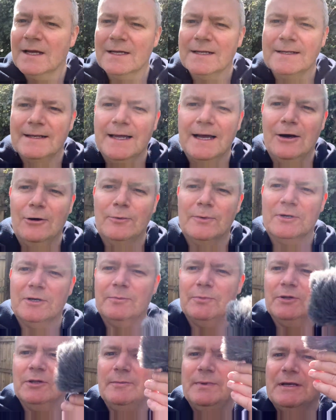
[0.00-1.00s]
Now I'm going to
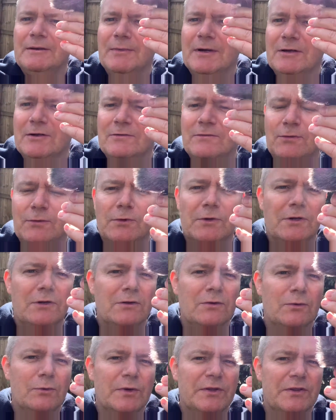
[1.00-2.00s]
put the big microphone
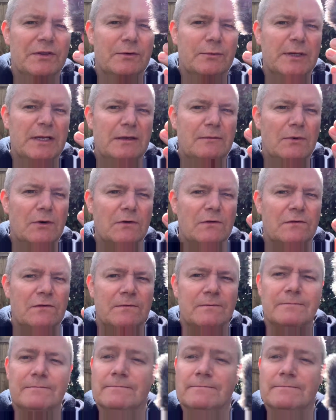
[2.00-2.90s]
on with the wind muff.